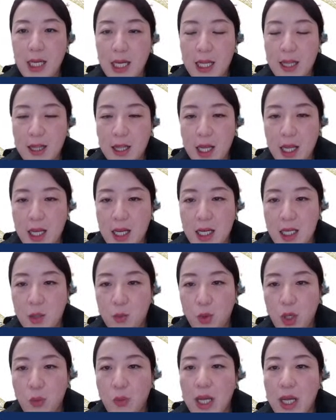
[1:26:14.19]
And then
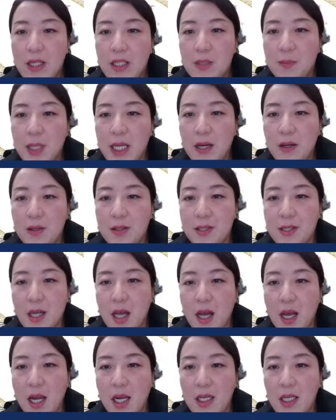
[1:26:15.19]
we randomly
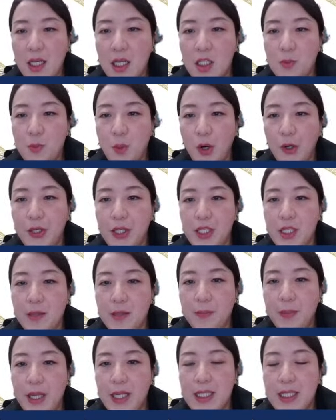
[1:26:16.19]
assigned each
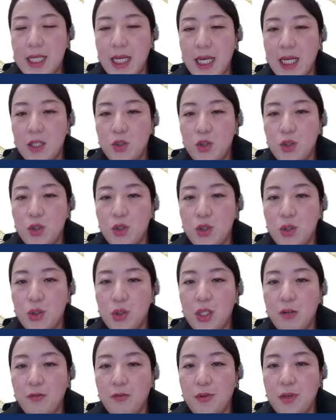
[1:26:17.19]
participant into 2
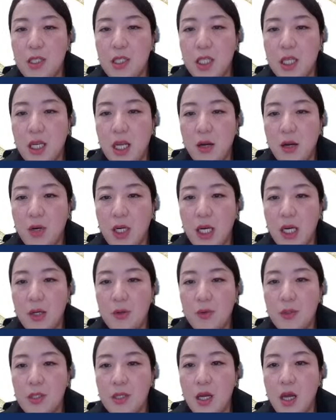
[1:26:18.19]
different
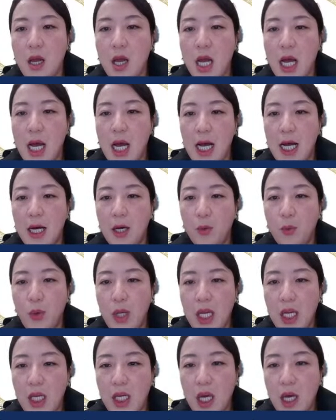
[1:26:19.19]
scenarios,
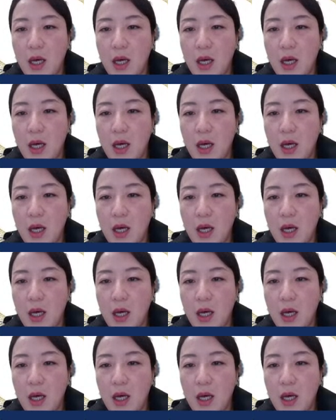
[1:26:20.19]
weak